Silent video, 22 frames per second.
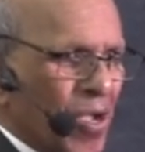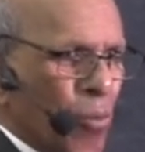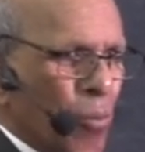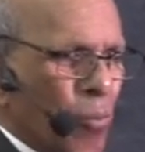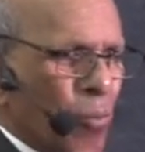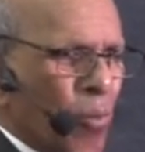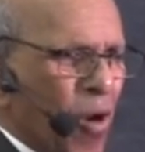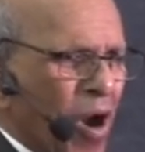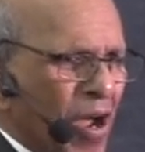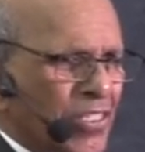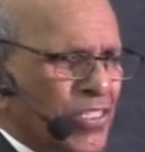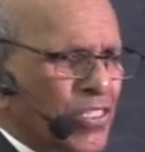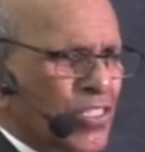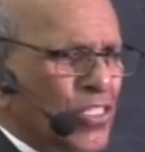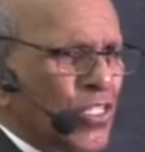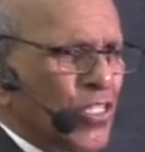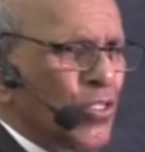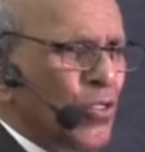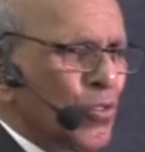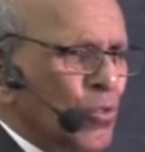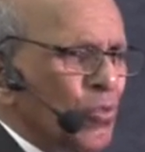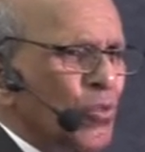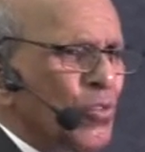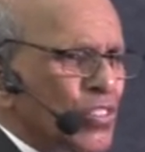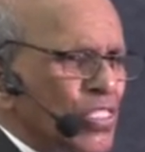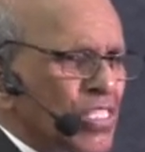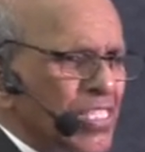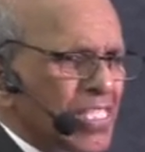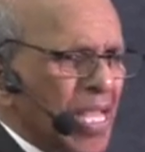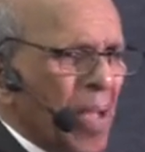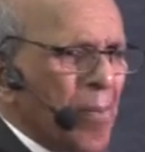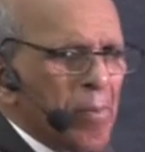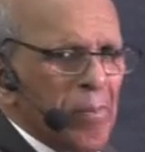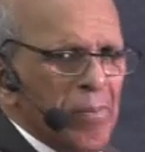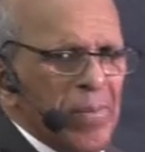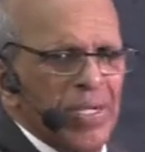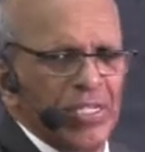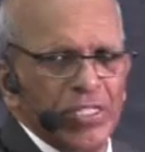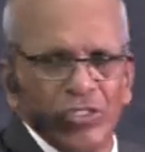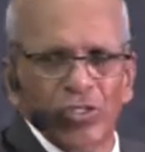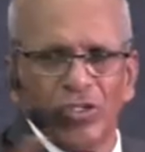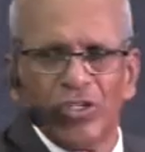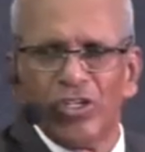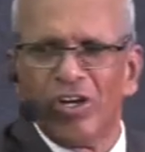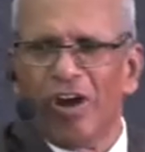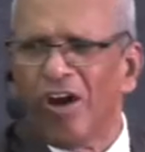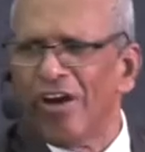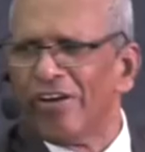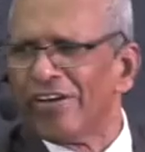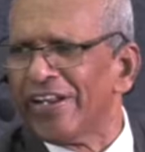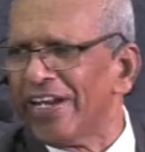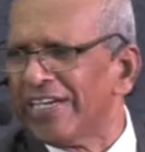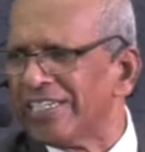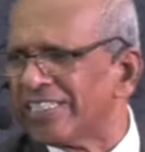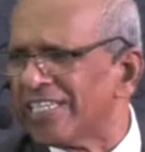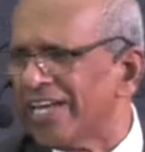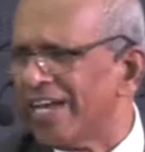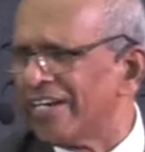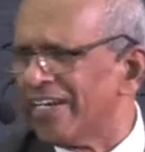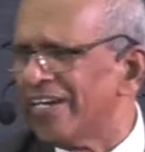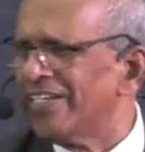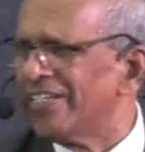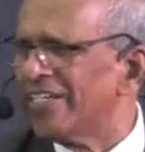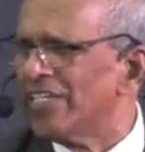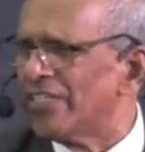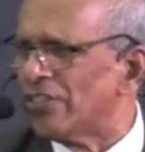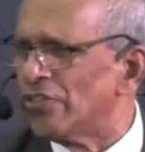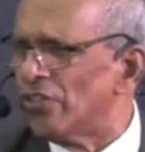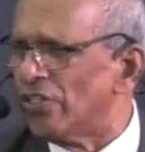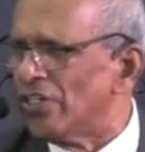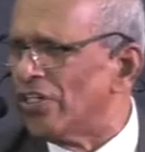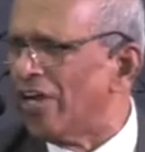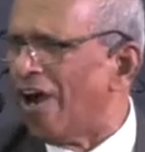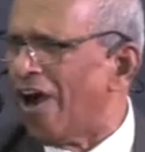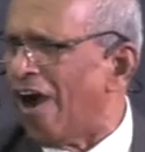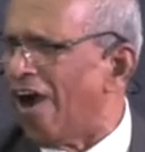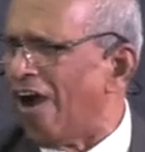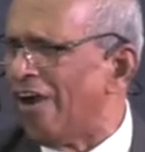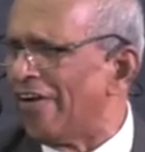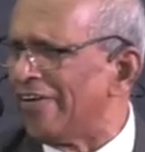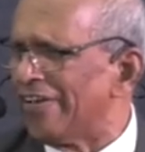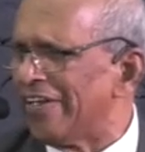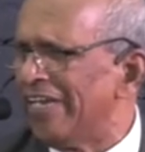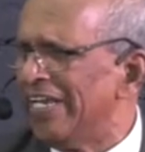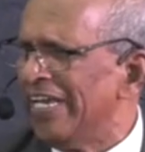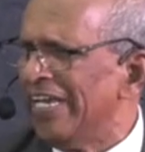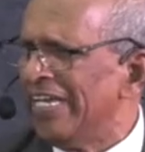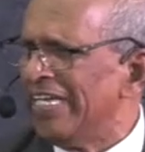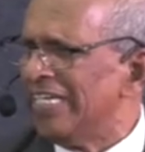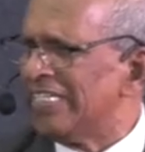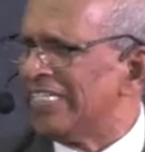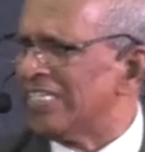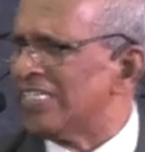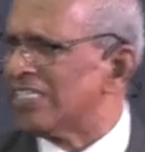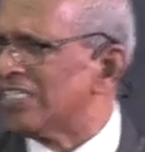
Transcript: What you submit to God and surrender to God, it